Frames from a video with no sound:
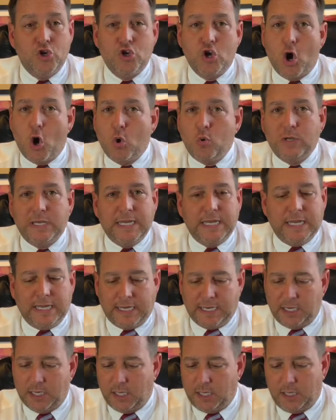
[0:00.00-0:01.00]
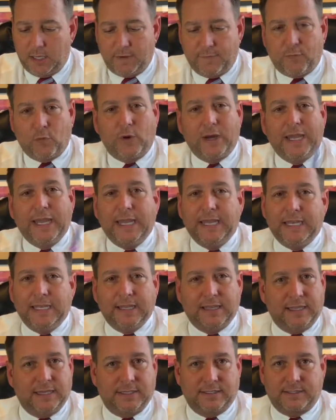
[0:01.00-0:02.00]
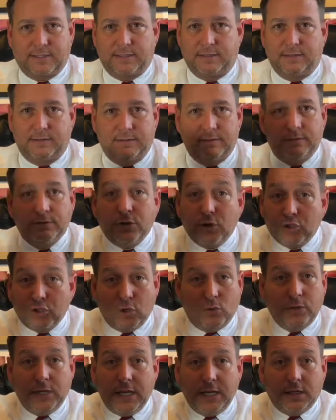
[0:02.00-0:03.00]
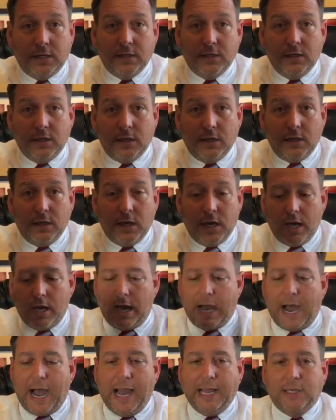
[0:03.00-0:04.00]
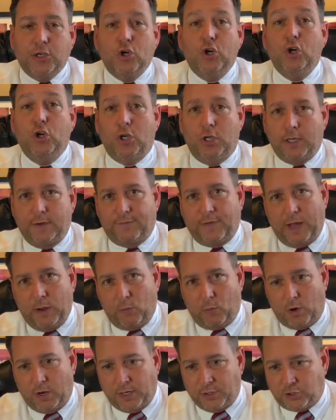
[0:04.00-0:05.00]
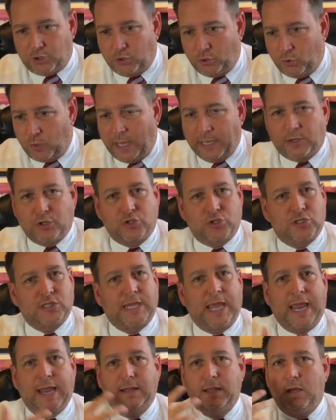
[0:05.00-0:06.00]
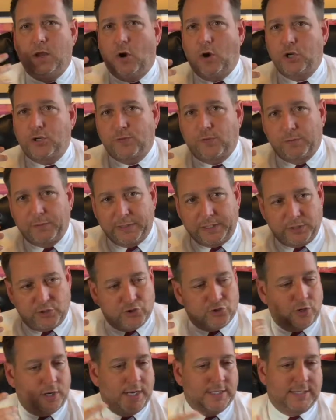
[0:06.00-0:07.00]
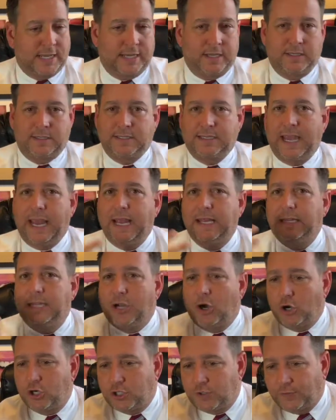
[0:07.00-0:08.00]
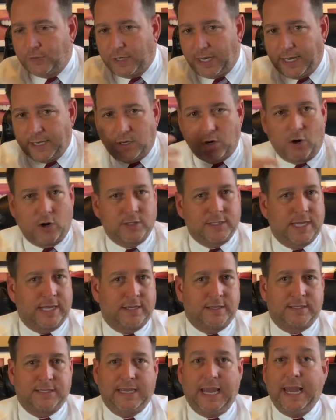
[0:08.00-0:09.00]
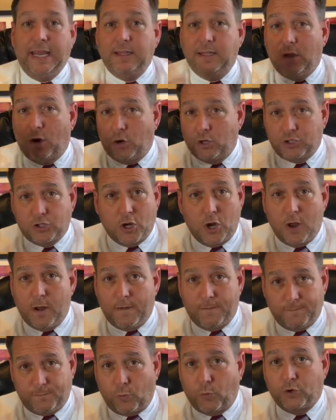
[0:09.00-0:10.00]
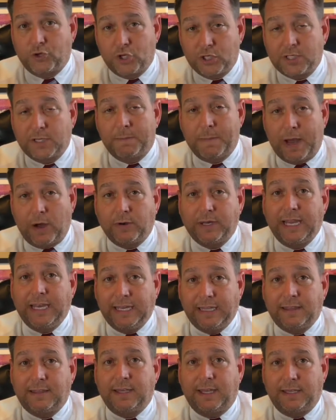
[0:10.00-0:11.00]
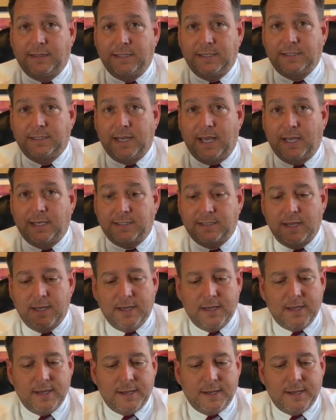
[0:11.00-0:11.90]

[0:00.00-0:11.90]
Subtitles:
No need for any of this. There's no need. I could, if I wanted to, I could scan the arch for bleach trays. I could scan the arch for night guards. I could scan the arch for just about anything these days.